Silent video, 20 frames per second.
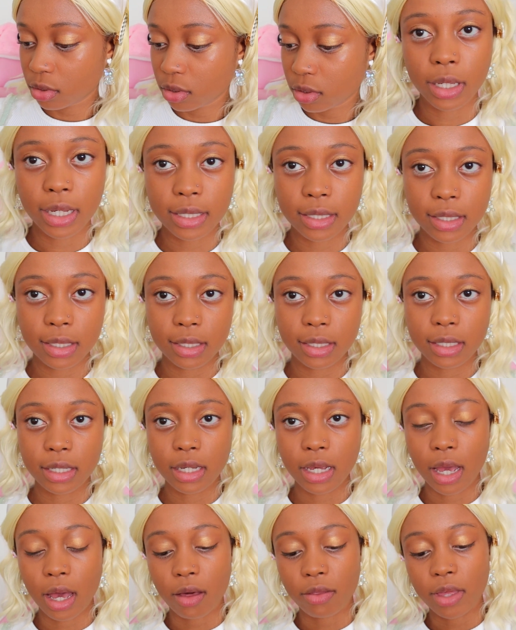Let's
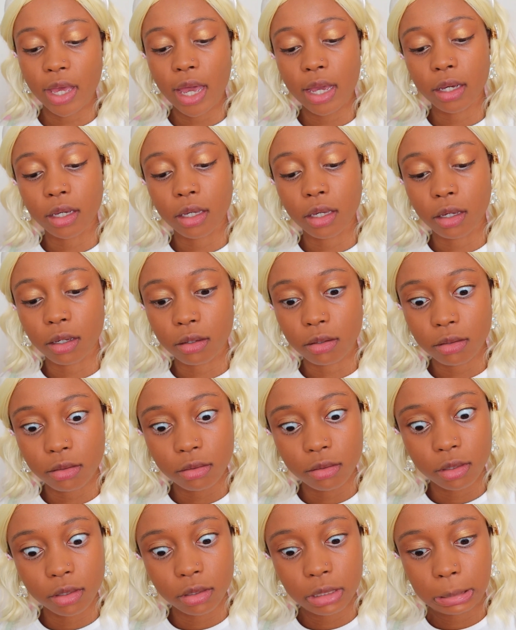see how that
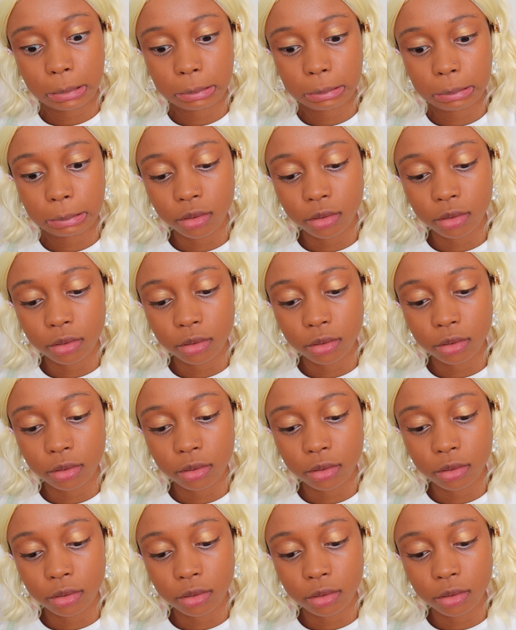goes.